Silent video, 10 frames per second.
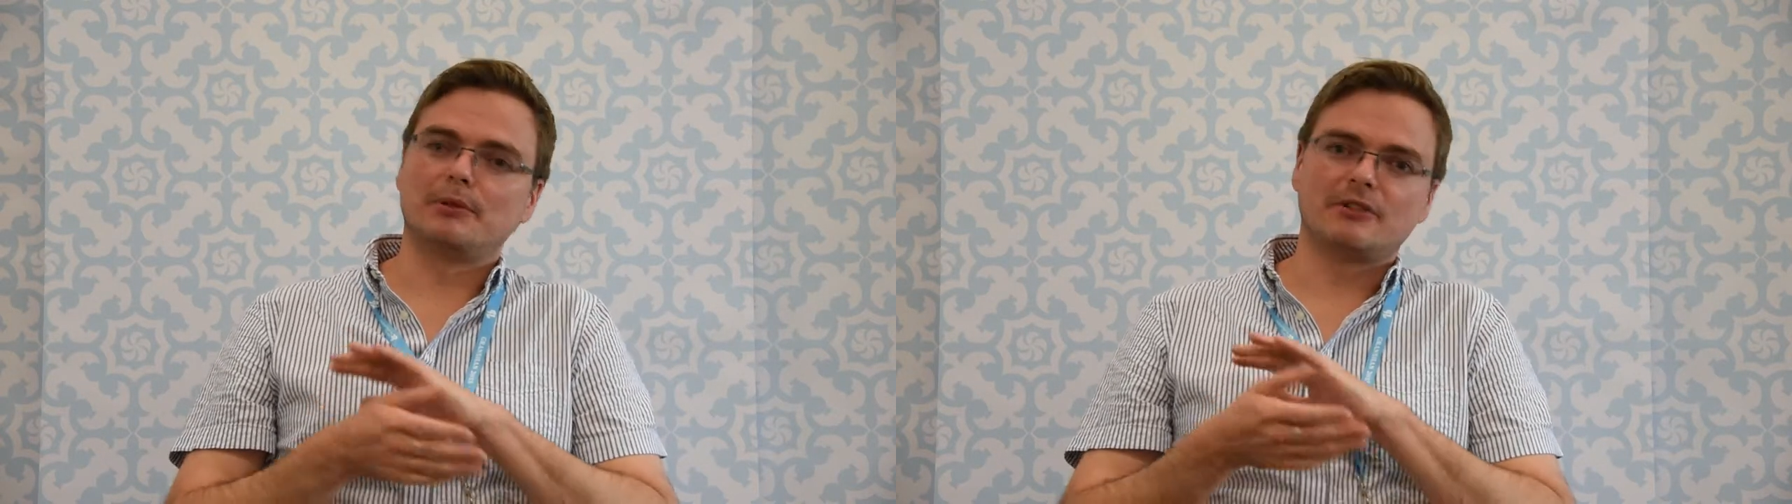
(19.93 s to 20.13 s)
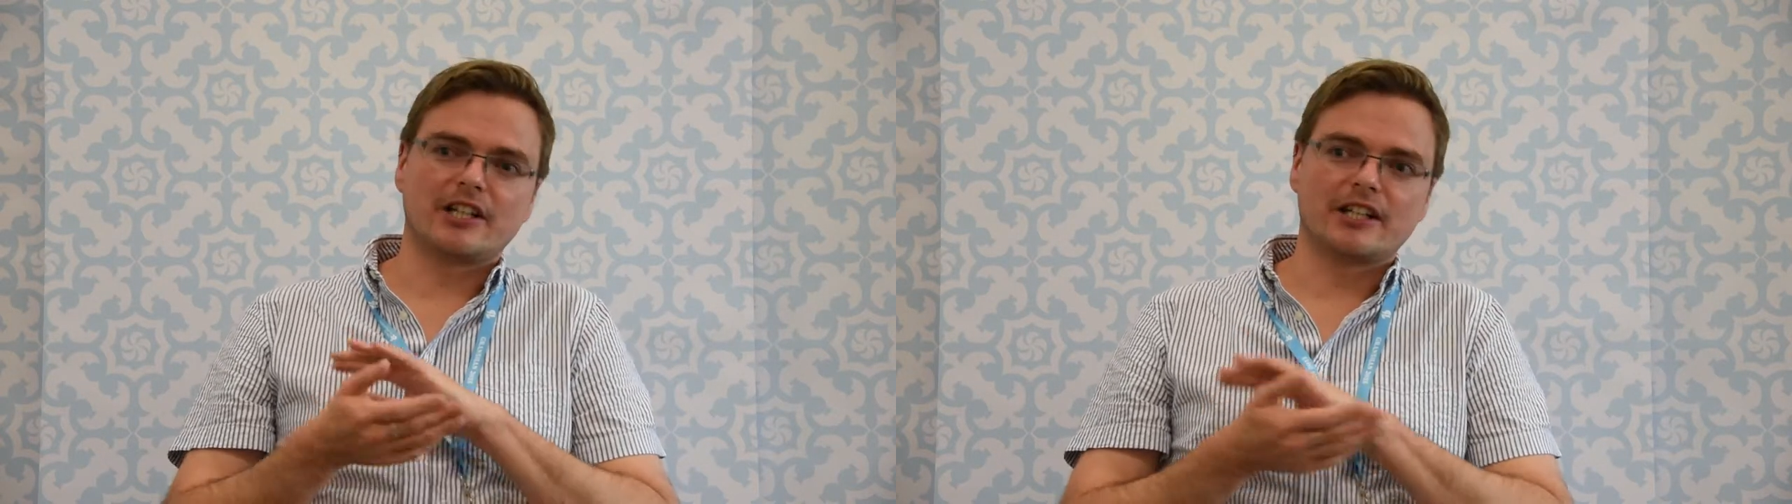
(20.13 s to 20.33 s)

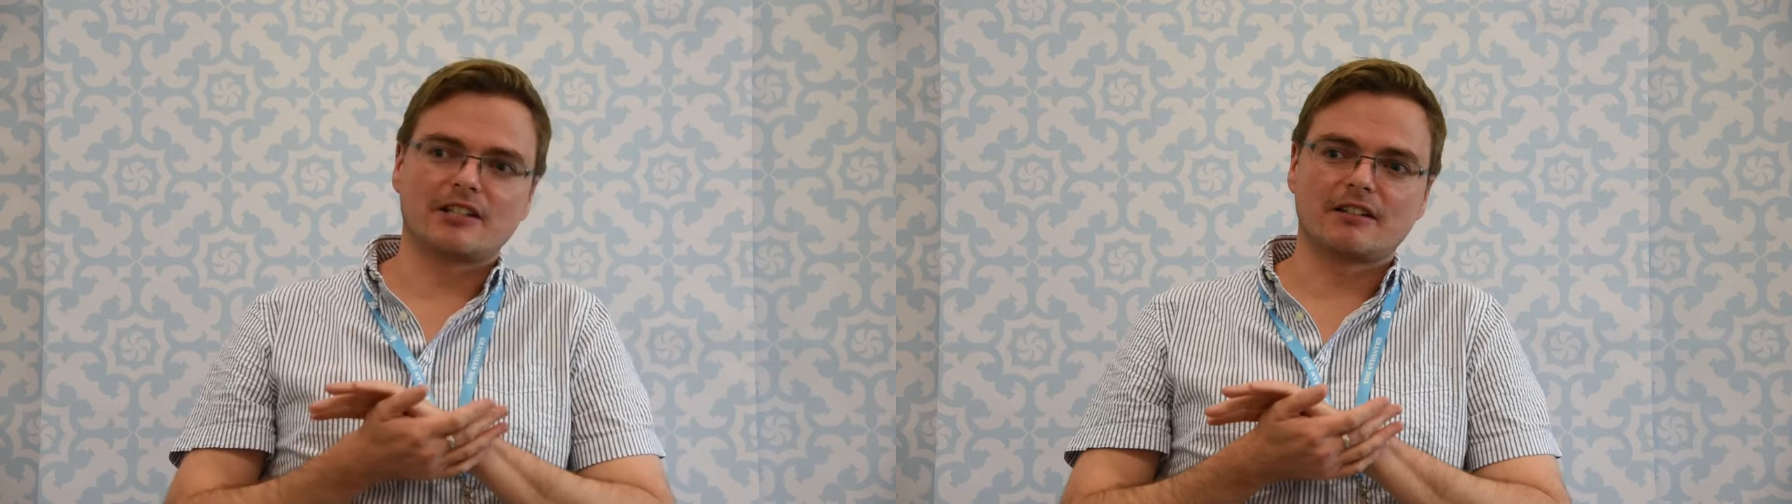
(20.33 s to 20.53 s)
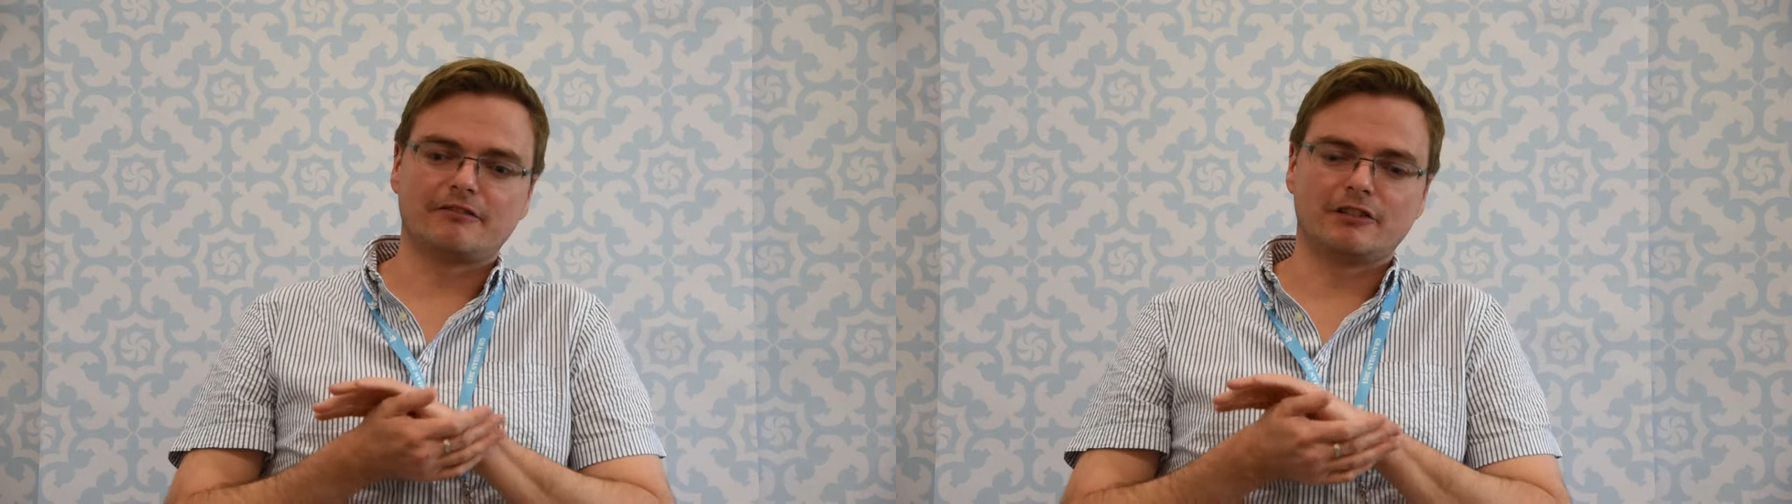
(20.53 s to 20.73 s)

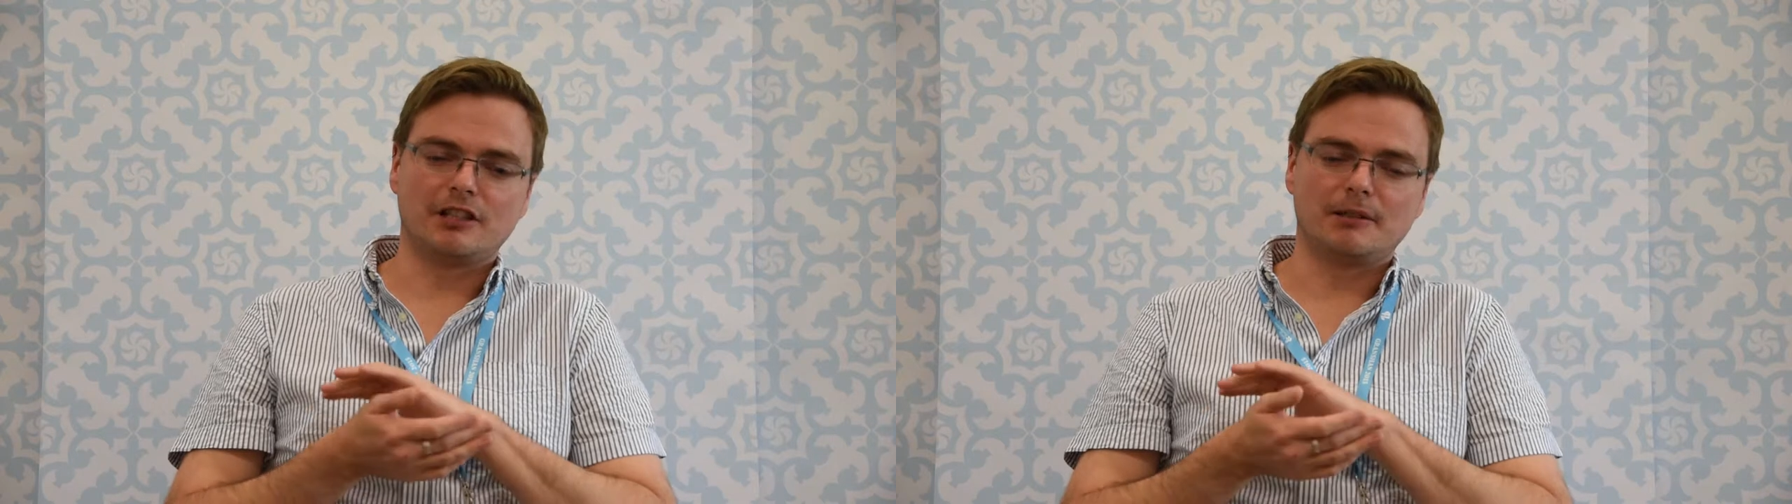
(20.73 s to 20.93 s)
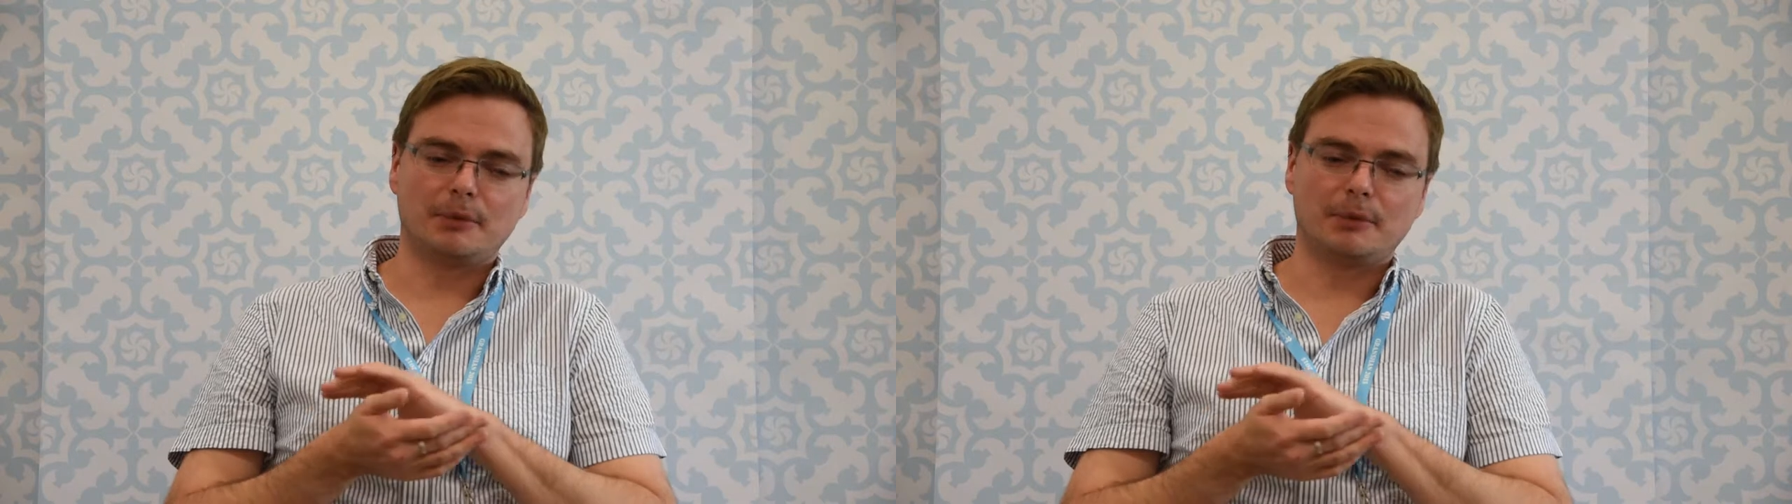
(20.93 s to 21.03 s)
projects for